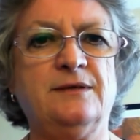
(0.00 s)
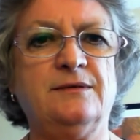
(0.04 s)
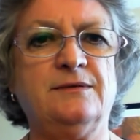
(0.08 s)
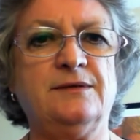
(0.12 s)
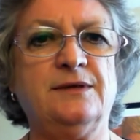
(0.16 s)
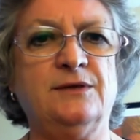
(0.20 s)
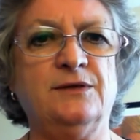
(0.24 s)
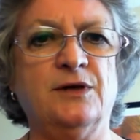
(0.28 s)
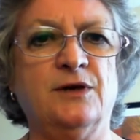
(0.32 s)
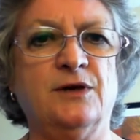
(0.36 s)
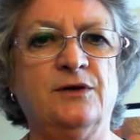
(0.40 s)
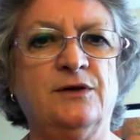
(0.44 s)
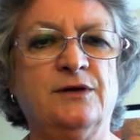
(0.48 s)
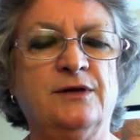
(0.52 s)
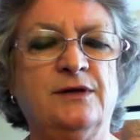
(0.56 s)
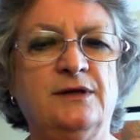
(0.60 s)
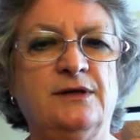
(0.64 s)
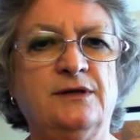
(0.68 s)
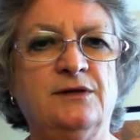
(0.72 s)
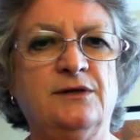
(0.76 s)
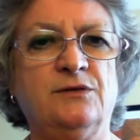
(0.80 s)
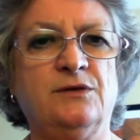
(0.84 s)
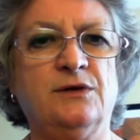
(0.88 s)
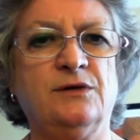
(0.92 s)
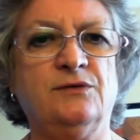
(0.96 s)

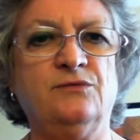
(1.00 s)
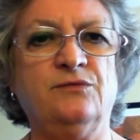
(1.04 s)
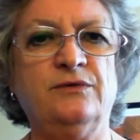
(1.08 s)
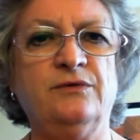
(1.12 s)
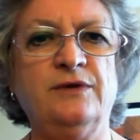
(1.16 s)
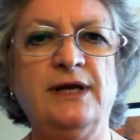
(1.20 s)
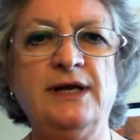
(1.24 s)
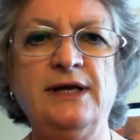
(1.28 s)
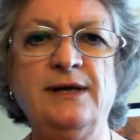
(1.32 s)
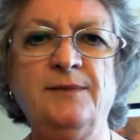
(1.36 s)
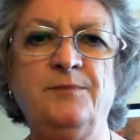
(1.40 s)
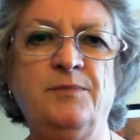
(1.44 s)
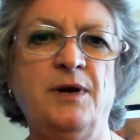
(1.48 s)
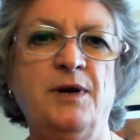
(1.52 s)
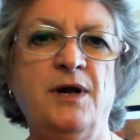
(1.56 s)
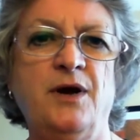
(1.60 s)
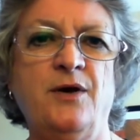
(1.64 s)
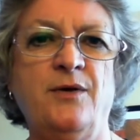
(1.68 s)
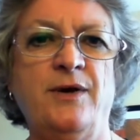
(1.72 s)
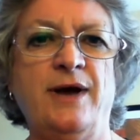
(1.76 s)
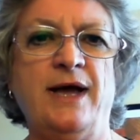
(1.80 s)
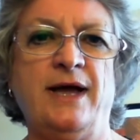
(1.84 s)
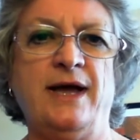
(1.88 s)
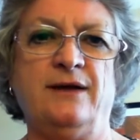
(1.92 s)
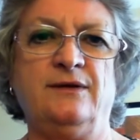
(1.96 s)
You can really
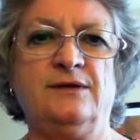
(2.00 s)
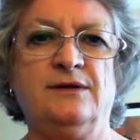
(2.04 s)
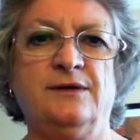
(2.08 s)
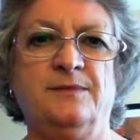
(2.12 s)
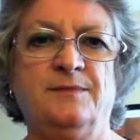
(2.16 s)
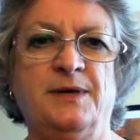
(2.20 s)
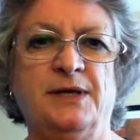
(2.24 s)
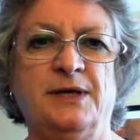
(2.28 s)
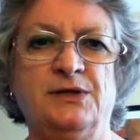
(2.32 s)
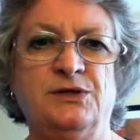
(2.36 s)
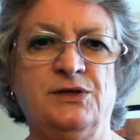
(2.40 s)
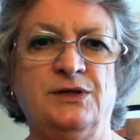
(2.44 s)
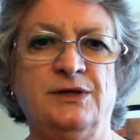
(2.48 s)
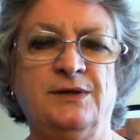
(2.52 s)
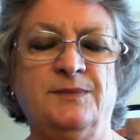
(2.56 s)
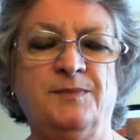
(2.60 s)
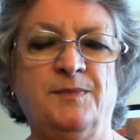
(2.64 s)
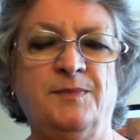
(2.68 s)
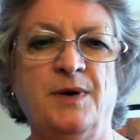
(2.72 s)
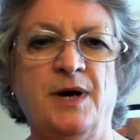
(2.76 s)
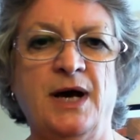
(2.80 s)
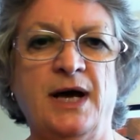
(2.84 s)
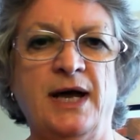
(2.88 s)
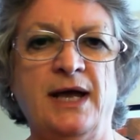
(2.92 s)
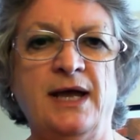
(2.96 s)
blow out the budget
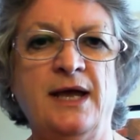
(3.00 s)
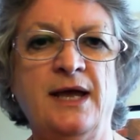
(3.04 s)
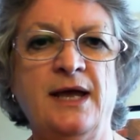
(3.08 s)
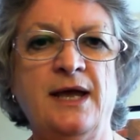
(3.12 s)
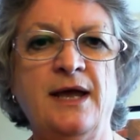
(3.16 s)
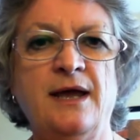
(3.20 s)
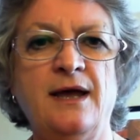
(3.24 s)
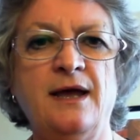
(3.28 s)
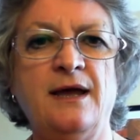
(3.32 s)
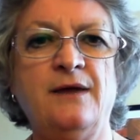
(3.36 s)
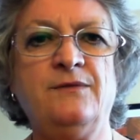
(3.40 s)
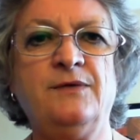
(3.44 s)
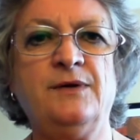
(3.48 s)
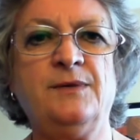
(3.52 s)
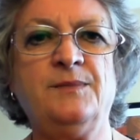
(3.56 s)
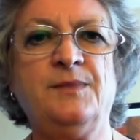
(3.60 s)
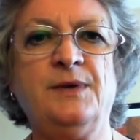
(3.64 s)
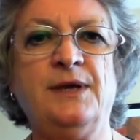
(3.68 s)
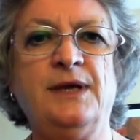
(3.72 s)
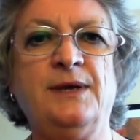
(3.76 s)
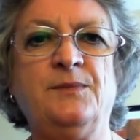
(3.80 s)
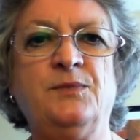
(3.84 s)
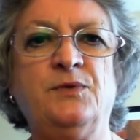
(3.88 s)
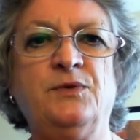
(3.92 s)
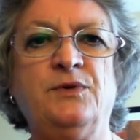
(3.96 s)
by having
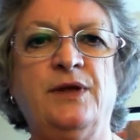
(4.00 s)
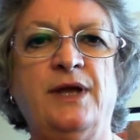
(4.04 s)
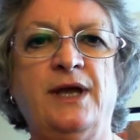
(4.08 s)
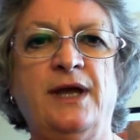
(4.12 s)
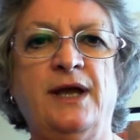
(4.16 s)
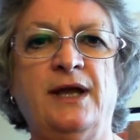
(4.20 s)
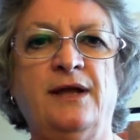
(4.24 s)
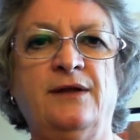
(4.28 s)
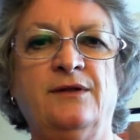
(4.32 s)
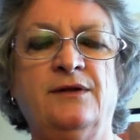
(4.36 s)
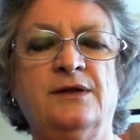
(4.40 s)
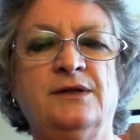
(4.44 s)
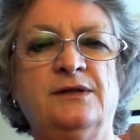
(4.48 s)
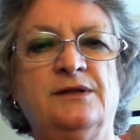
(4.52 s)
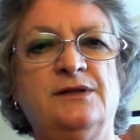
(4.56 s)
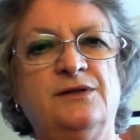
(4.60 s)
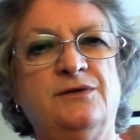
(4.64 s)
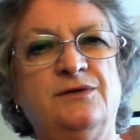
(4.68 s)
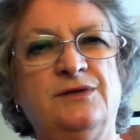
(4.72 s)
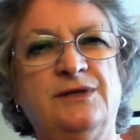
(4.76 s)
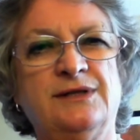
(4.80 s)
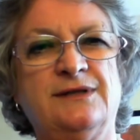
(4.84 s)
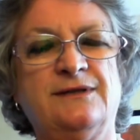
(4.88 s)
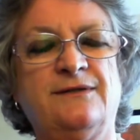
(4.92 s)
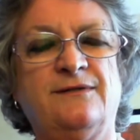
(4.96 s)
people there that
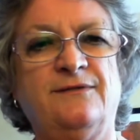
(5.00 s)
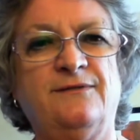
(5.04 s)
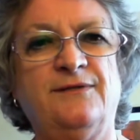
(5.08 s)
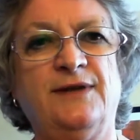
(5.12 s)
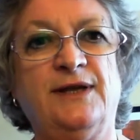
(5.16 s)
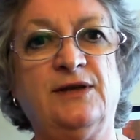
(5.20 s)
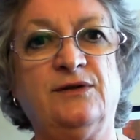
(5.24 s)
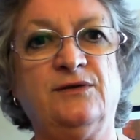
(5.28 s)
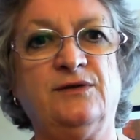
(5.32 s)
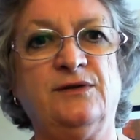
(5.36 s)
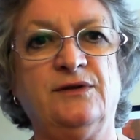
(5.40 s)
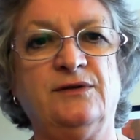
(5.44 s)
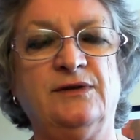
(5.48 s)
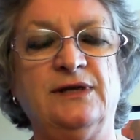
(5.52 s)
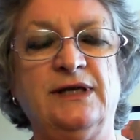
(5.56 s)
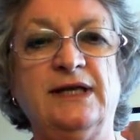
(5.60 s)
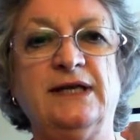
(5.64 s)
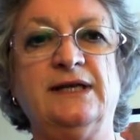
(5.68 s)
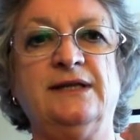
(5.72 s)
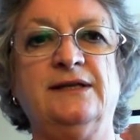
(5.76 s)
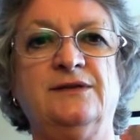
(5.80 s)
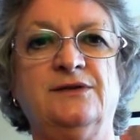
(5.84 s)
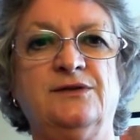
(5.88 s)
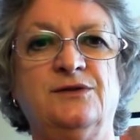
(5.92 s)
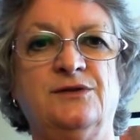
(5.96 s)
you just feel you
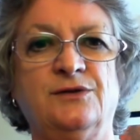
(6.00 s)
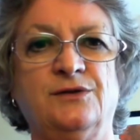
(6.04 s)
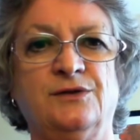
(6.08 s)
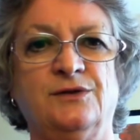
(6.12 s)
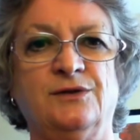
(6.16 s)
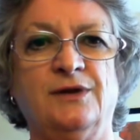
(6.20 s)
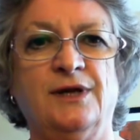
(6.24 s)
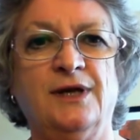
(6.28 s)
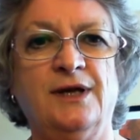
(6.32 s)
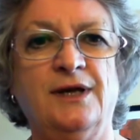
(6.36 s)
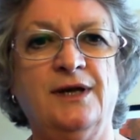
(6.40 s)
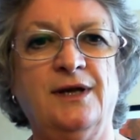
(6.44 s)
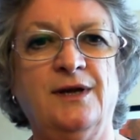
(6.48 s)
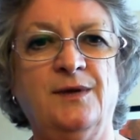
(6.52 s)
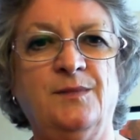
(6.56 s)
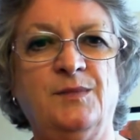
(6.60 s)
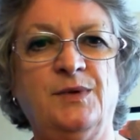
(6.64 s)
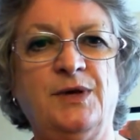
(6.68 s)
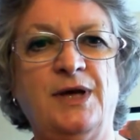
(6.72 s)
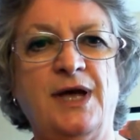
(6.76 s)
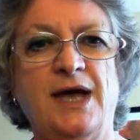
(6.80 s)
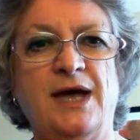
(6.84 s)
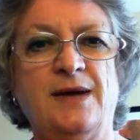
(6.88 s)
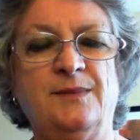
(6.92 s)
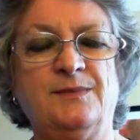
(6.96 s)
needed to
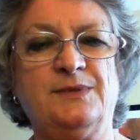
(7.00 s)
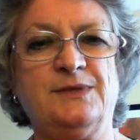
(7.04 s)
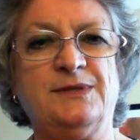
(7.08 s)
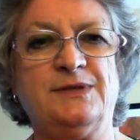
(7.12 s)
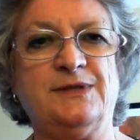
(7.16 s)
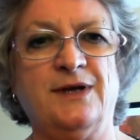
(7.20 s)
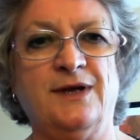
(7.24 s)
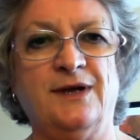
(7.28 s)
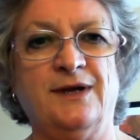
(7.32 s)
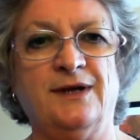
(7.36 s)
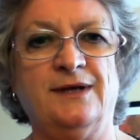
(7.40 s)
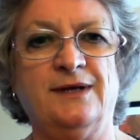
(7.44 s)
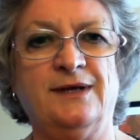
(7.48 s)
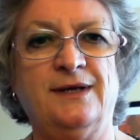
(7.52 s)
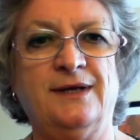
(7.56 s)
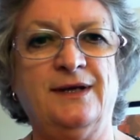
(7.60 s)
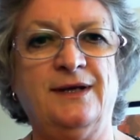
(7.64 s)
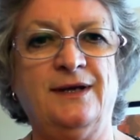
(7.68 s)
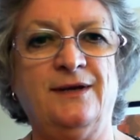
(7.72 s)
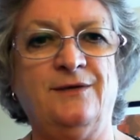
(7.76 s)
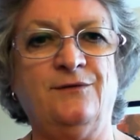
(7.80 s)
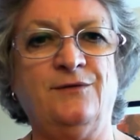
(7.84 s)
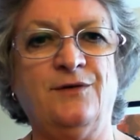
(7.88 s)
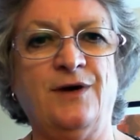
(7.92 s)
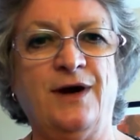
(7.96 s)
perhaps
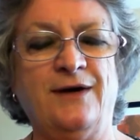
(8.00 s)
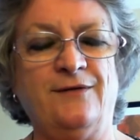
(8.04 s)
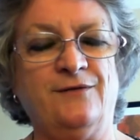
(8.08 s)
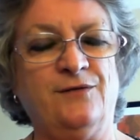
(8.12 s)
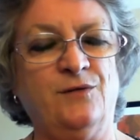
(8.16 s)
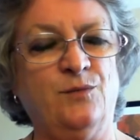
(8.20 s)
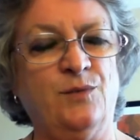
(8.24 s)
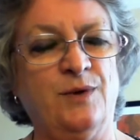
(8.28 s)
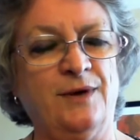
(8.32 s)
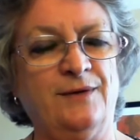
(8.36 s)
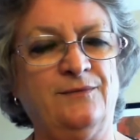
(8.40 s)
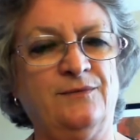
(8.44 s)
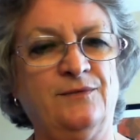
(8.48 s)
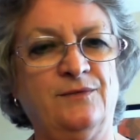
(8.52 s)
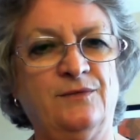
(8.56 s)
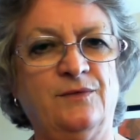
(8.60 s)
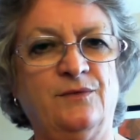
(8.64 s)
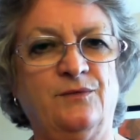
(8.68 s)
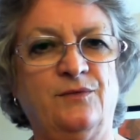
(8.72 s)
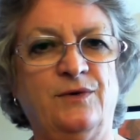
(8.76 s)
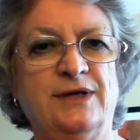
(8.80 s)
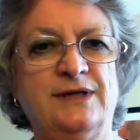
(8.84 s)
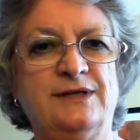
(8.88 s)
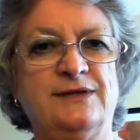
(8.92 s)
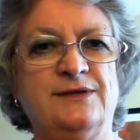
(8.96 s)
invite for one
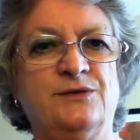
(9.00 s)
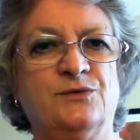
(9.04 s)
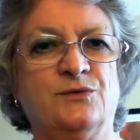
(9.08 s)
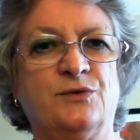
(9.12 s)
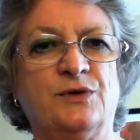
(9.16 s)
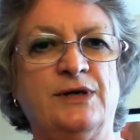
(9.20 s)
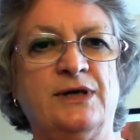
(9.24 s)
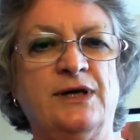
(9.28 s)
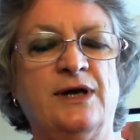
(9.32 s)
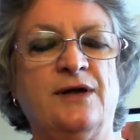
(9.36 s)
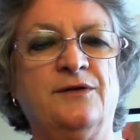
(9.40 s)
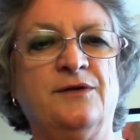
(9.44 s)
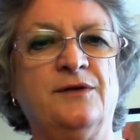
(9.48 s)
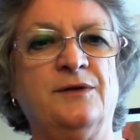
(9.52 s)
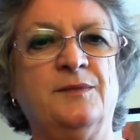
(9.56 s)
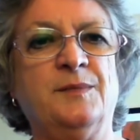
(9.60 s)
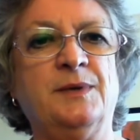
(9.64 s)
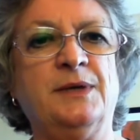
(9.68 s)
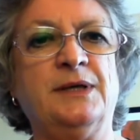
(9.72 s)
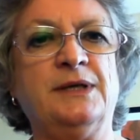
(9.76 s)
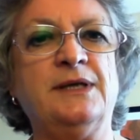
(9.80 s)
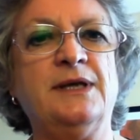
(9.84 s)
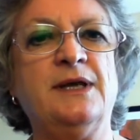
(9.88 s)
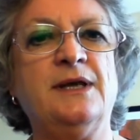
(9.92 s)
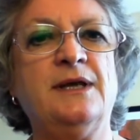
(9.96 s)
reason or another,
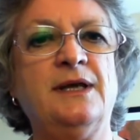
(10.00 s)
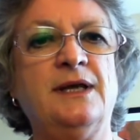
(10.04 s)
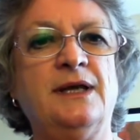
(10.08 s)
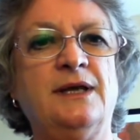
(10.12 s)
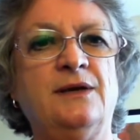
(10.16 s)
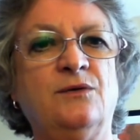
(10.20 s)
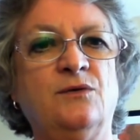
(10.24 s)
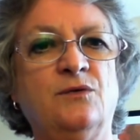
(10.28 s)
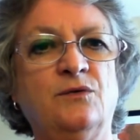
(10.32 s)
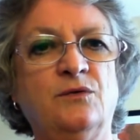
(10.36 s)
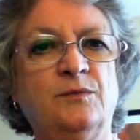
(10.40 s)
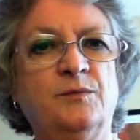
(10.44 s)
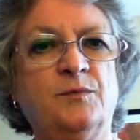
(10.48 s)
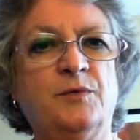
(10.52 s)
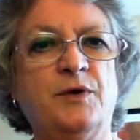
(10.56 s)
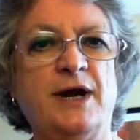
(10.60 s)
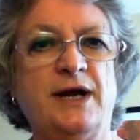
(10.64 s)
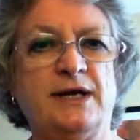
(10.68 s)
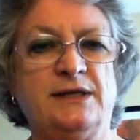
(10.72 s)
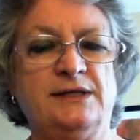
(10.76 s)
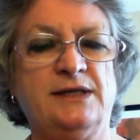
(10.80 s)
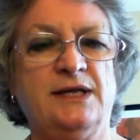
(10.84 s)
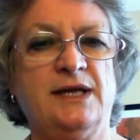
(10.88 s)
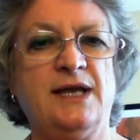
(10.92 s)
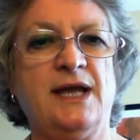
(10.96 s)
but in all
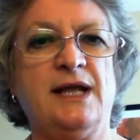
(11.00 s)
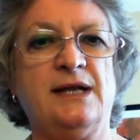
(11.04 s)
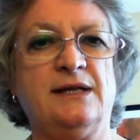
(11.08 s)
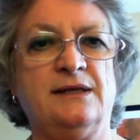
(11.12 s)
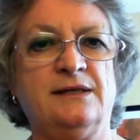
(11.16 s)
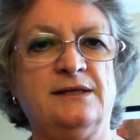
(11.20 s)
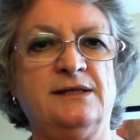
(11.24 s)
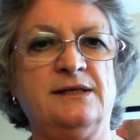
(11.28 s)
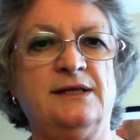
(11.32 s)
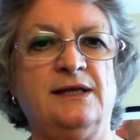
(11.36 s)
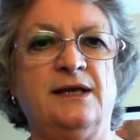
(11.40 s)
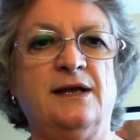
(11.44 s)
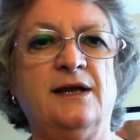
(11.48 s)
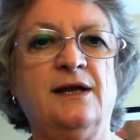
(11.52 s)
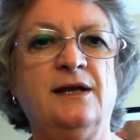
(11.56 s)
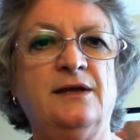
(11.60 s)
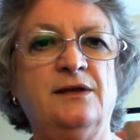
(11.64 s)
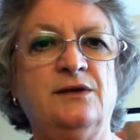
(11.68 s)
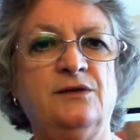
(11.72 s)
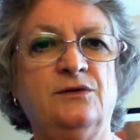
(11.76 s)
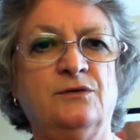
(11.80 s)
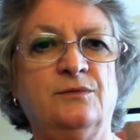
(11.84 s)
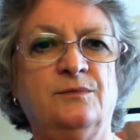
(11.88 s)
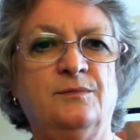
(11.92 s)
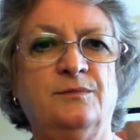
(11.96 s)
practicality
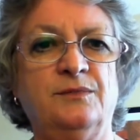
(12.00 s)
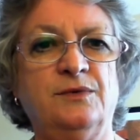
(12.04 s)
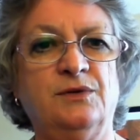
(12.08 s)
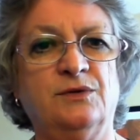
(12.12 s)
your